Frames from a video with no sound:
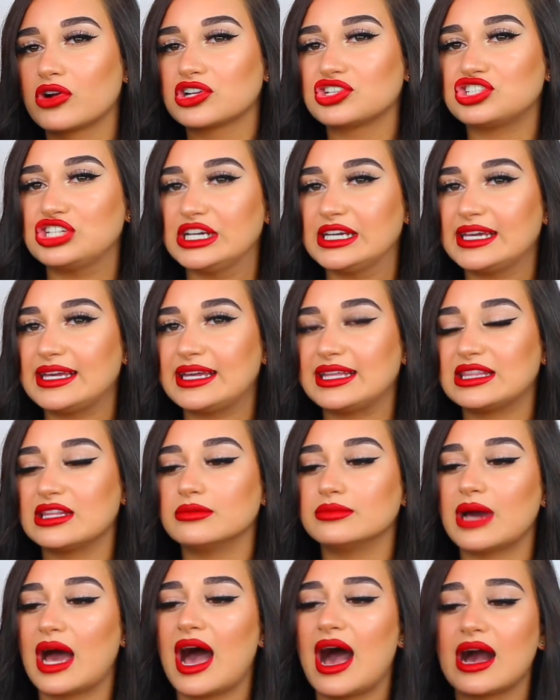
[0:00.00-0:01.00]
more cheeky in
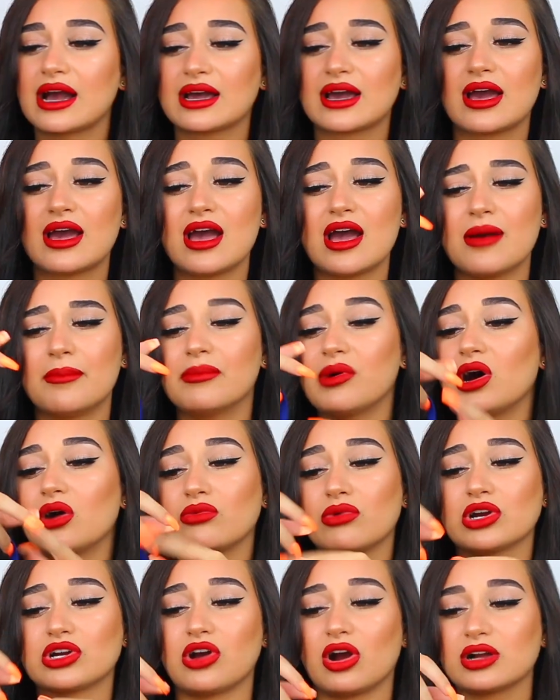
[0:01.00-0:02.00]
the back
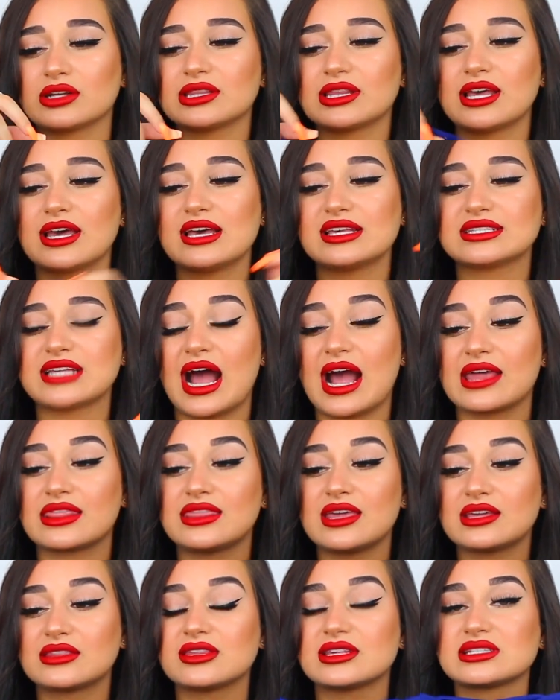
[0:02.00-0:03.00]
but regardless, I
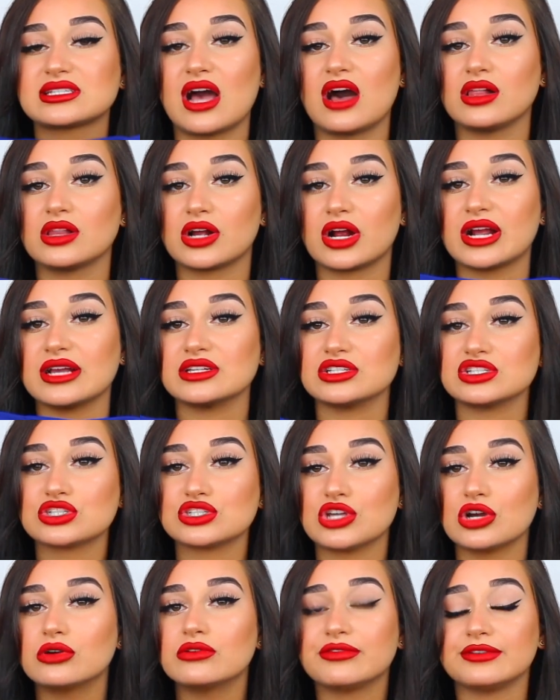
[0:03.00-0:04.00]
think this color is
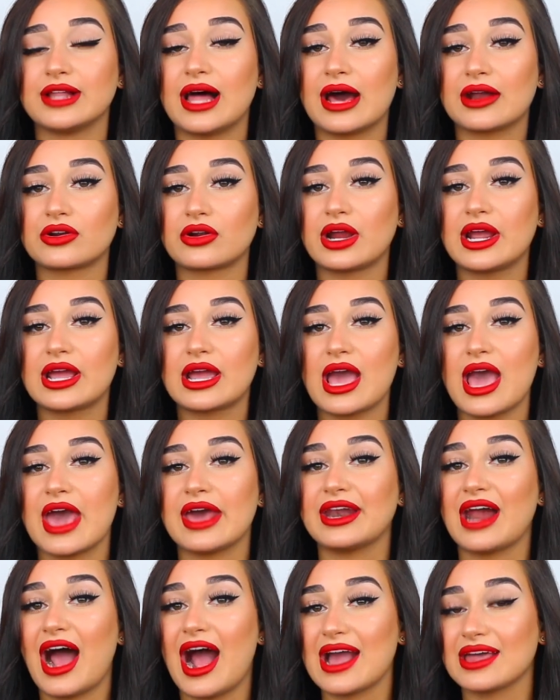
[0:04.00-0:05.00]
so flattering
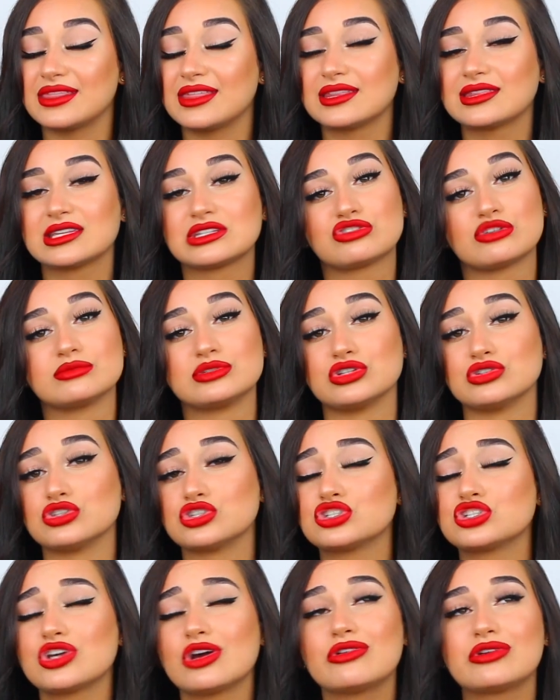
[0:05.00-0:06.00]
and I think the
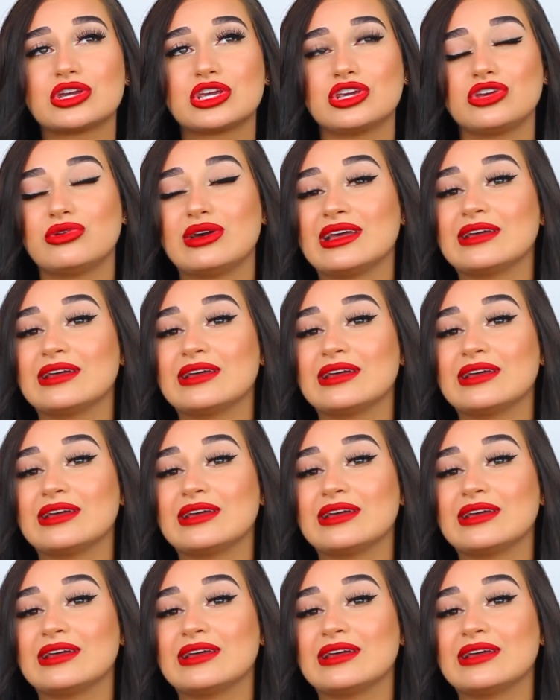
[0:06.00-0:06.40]
swimsuit's so cute.